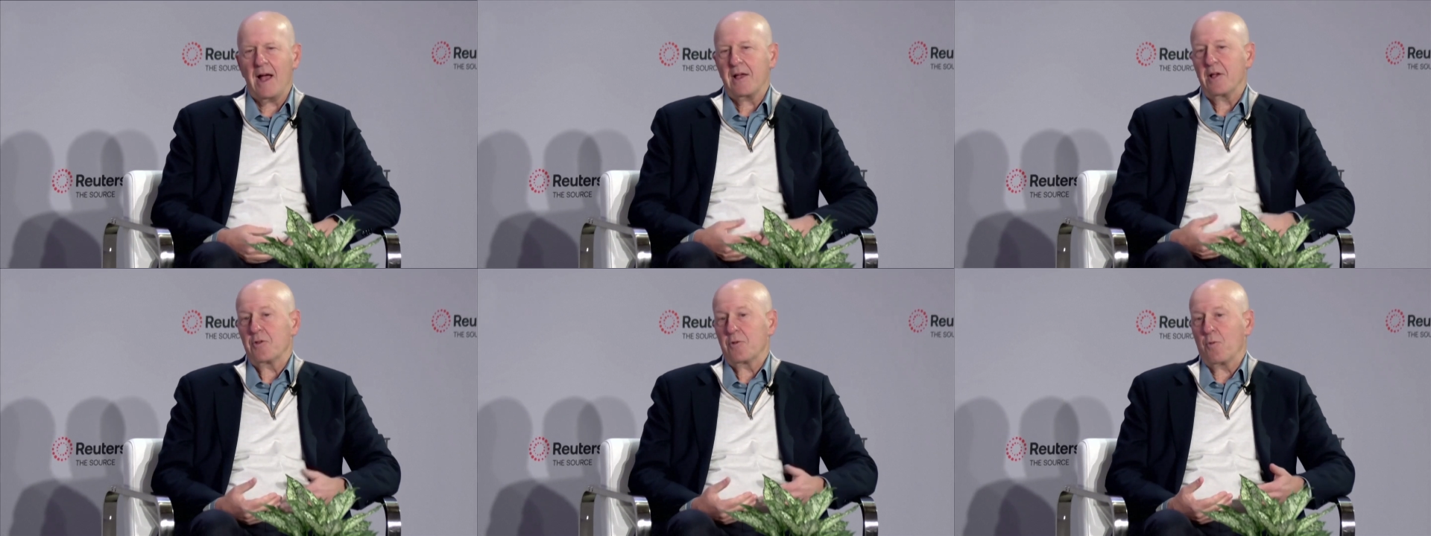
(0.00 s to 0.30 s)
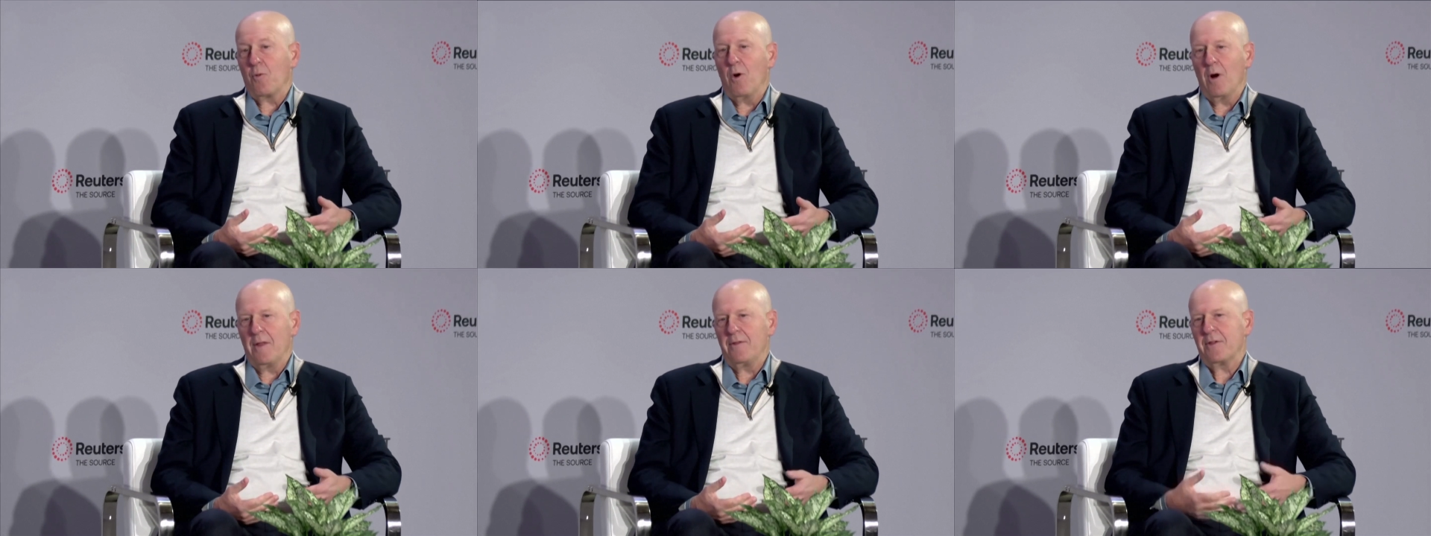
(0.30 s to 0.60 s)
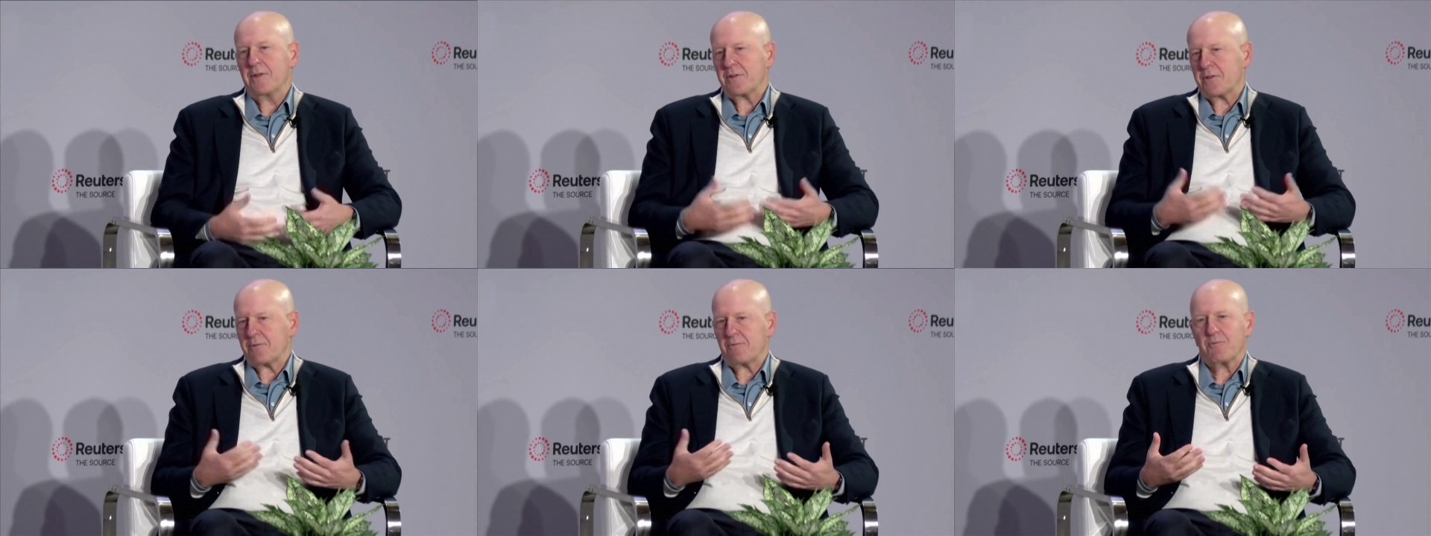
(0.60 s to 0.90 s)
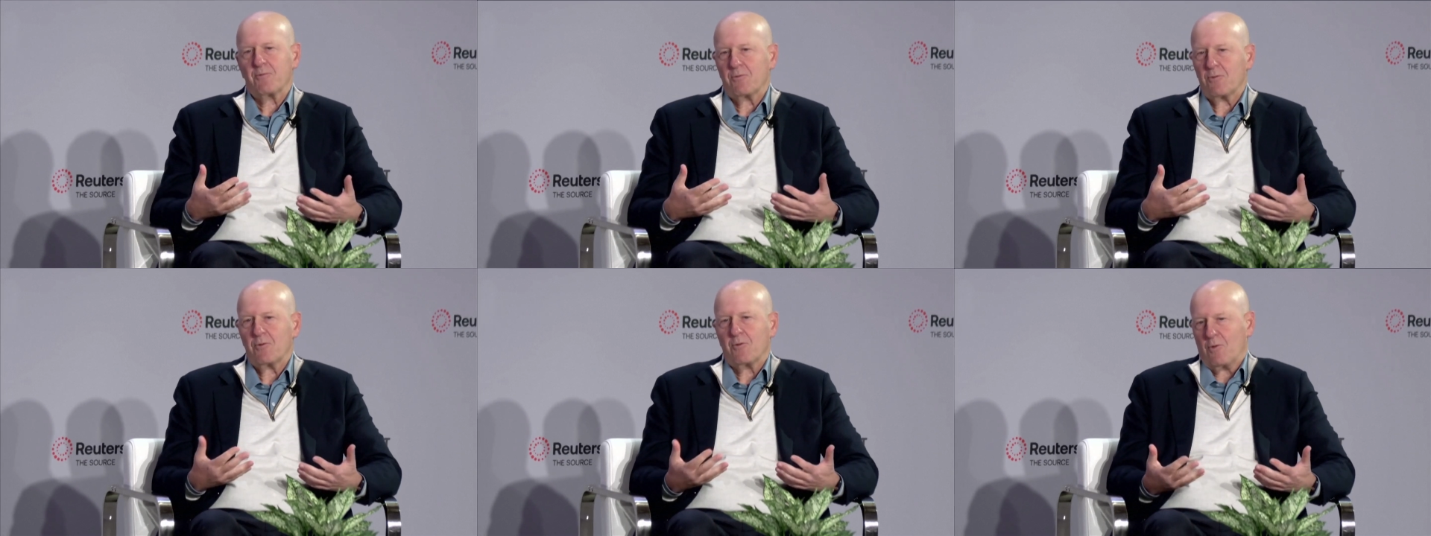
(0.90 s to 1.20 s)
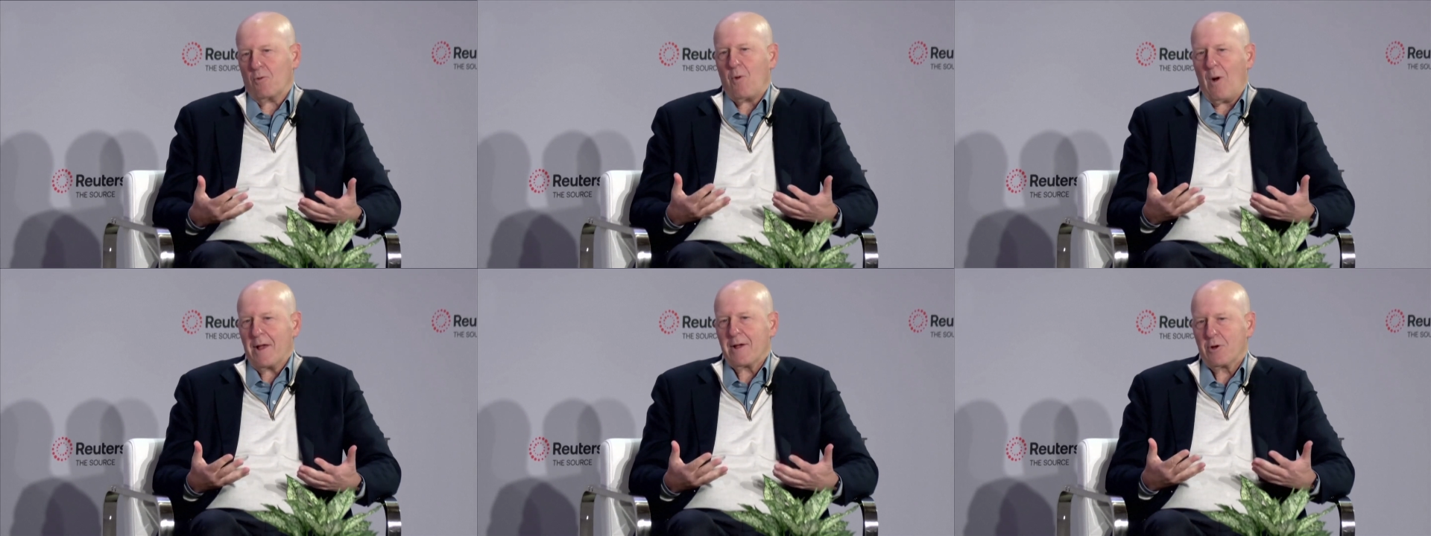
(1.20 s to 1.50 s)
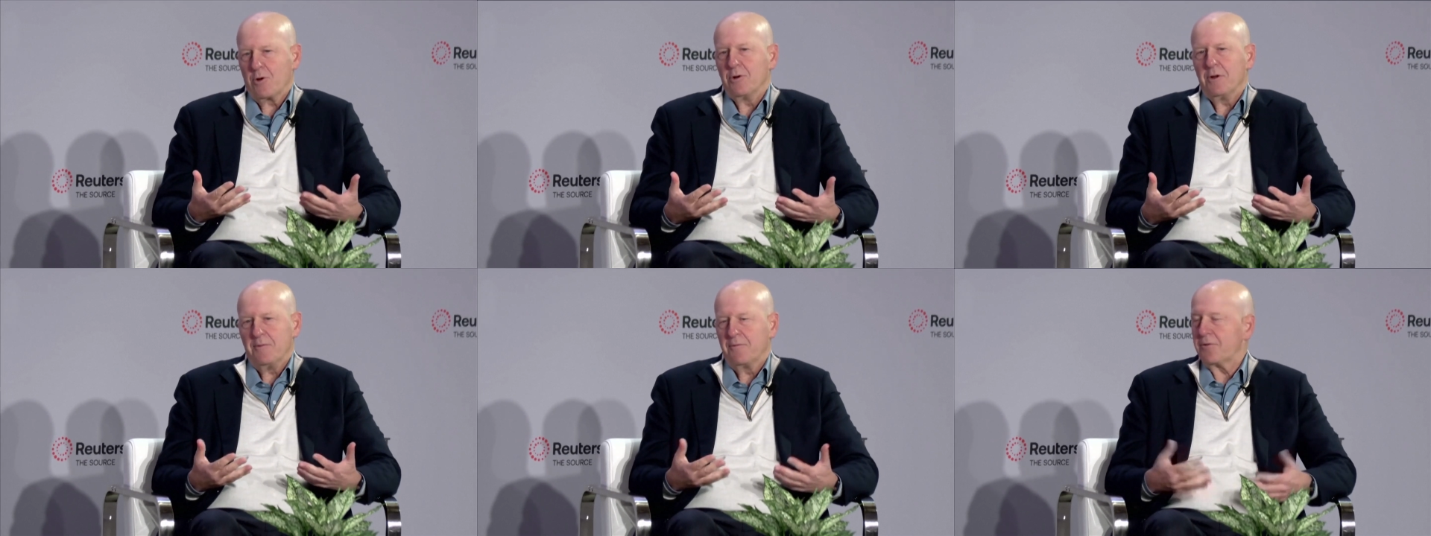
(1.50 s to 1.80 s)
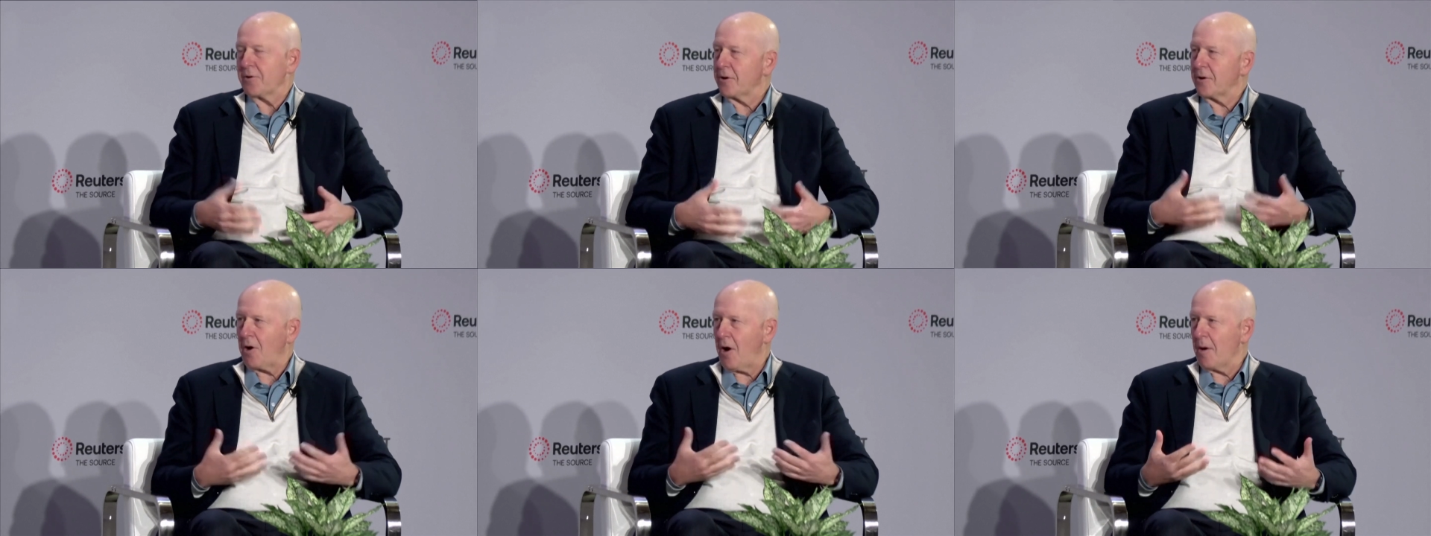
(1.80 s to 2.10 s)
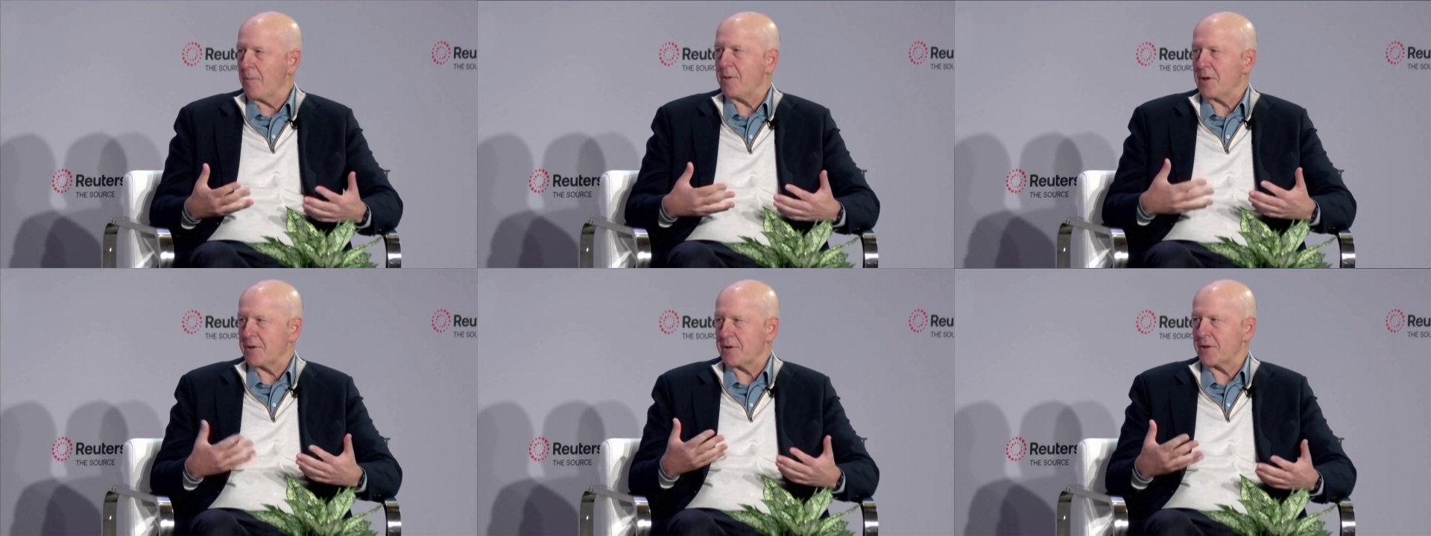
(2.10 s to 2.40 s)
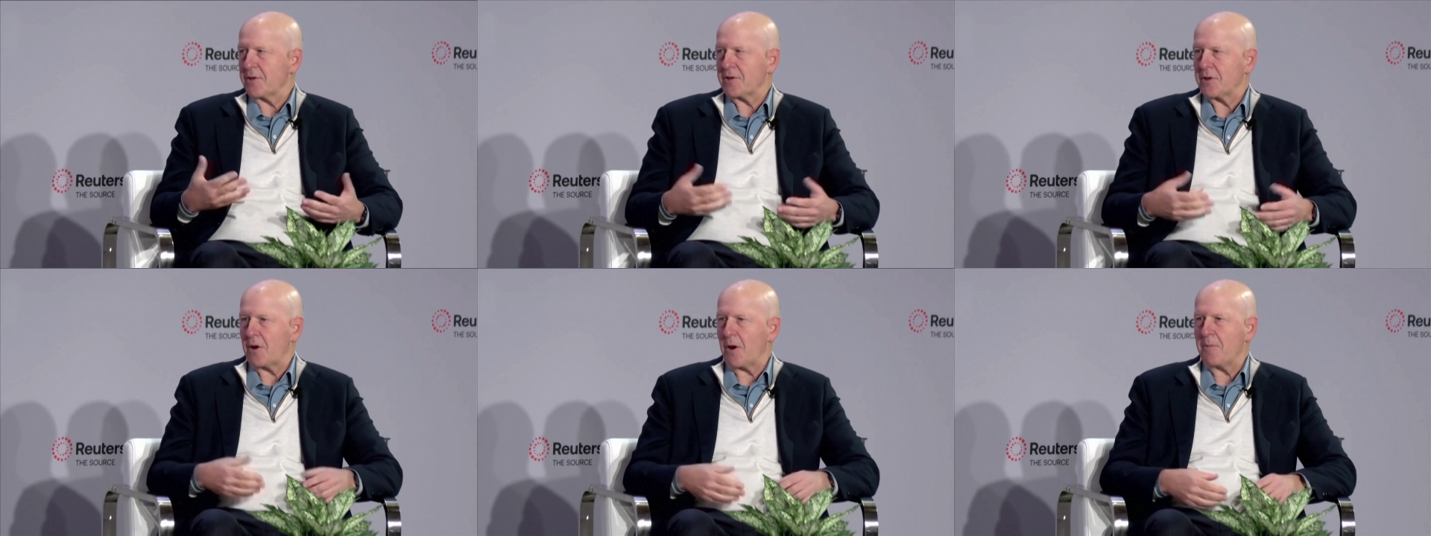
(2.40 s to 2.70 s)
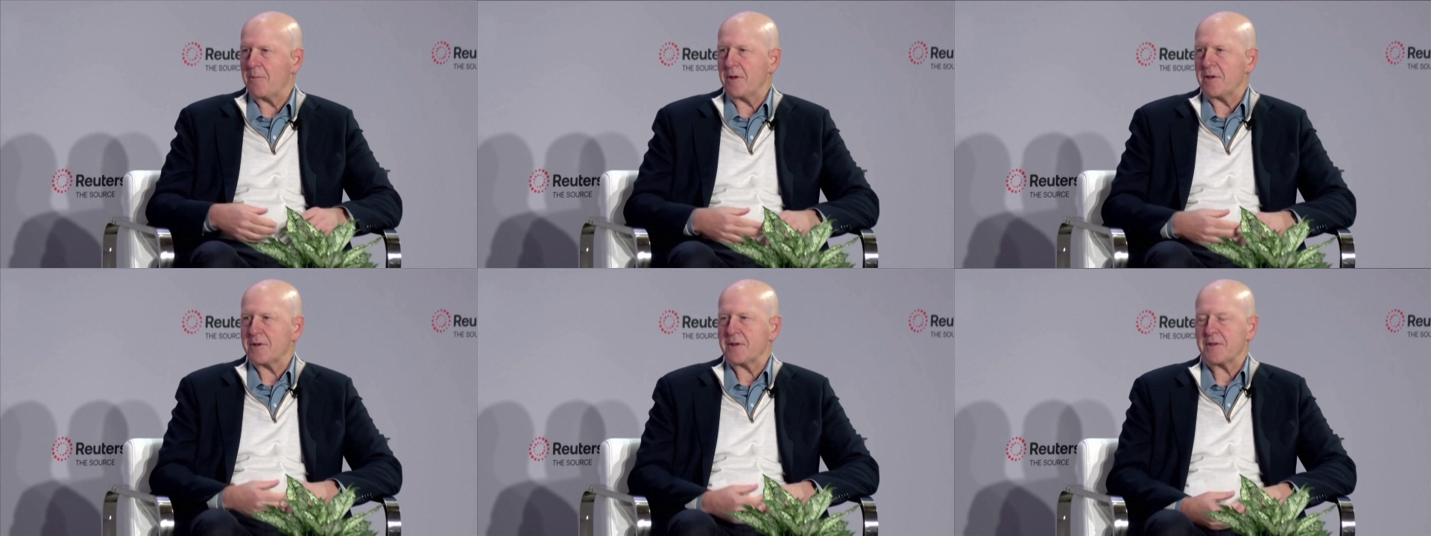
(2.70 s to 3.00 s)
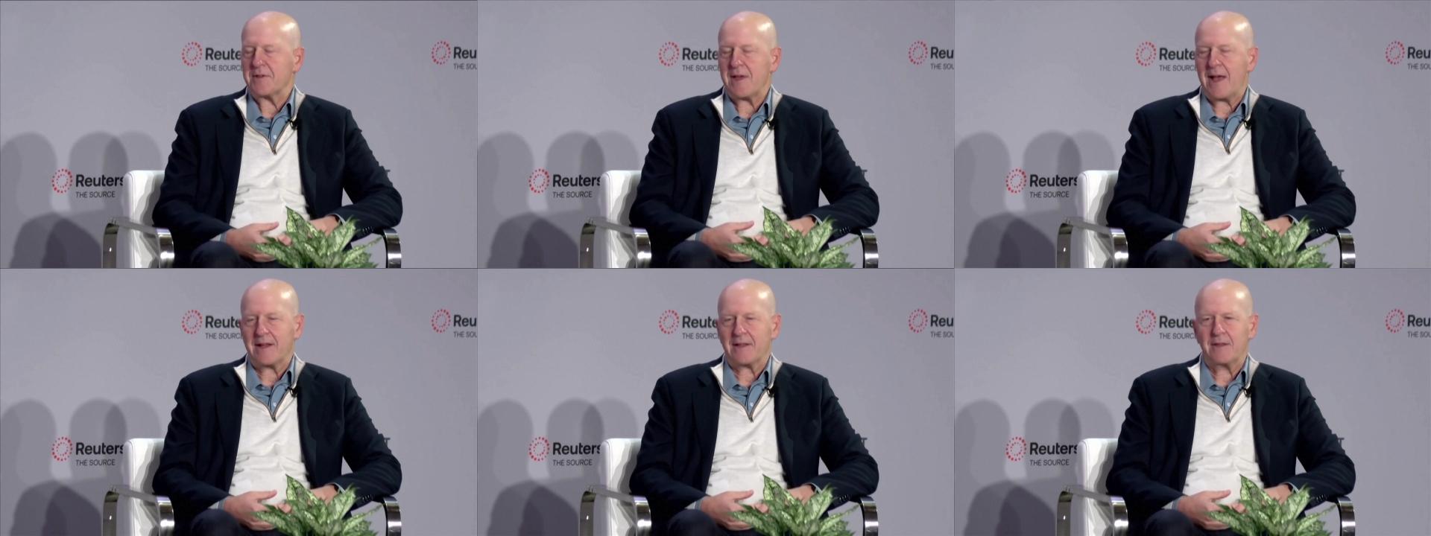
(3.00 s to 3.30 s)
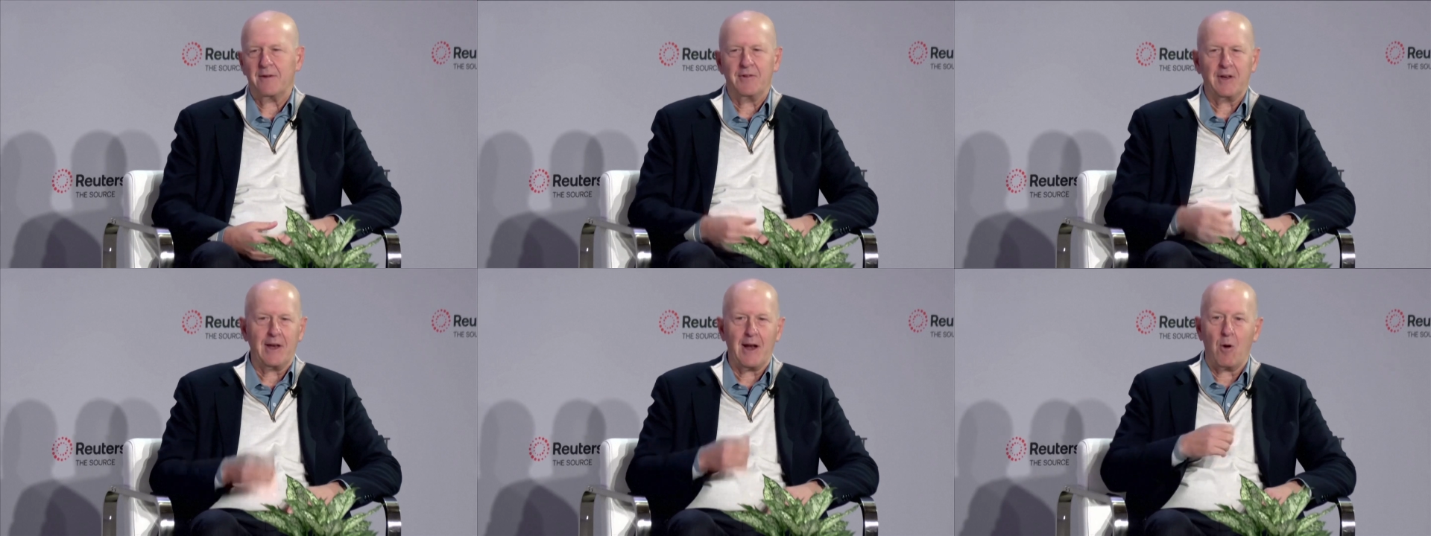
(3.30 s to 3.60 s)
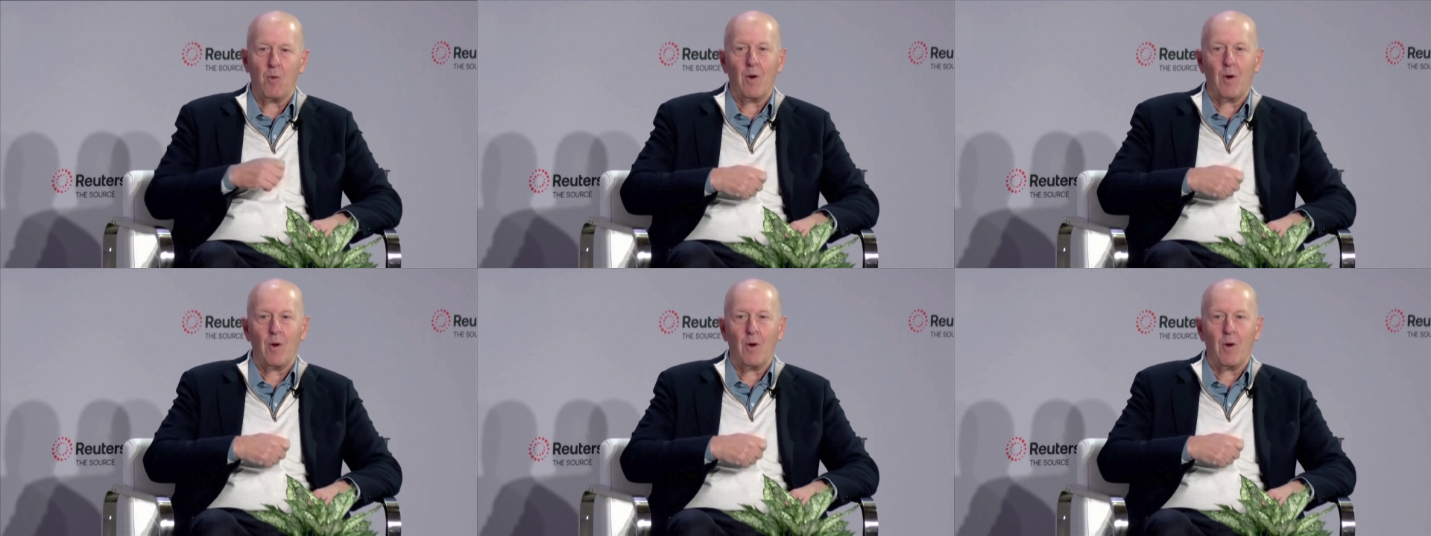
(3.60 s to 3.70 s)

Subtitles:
is one that's quite good for our business and our business activity.